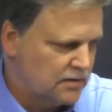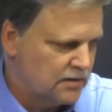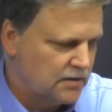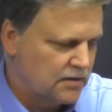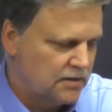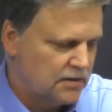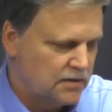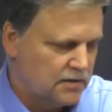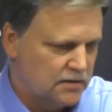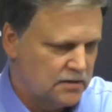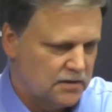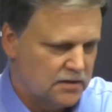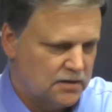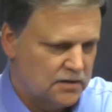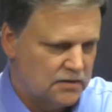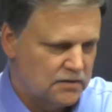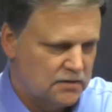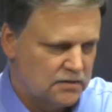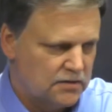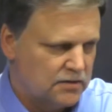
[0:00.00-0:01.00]
And,
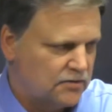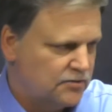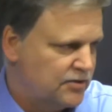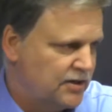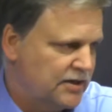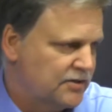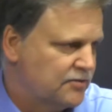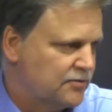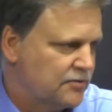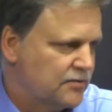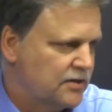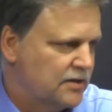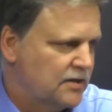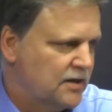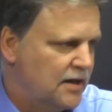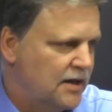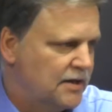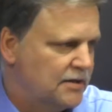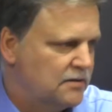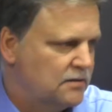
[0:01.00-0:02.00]
you know, she has a
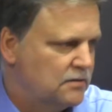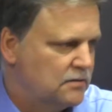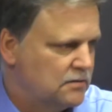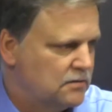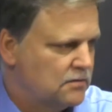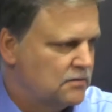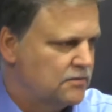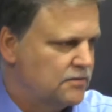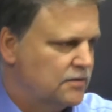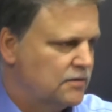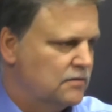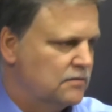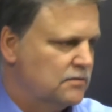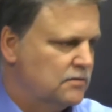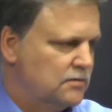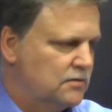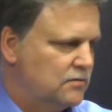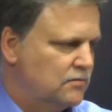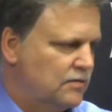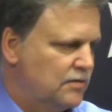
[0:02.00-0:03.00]
green light. So,
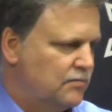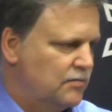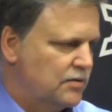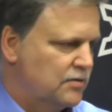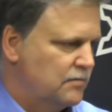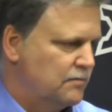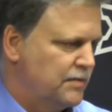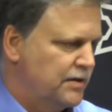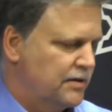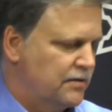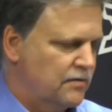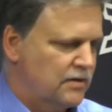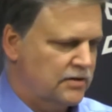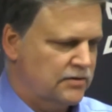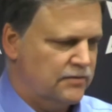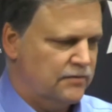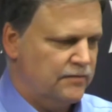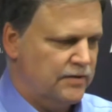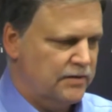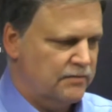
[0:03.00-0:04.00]
you know, we want her to be
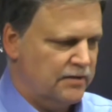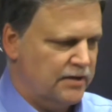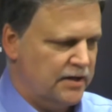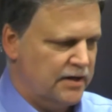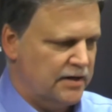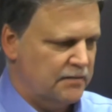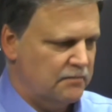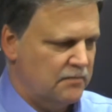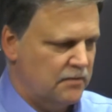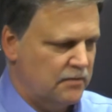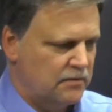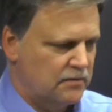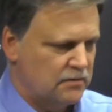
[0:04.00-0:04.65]
aggressive every game.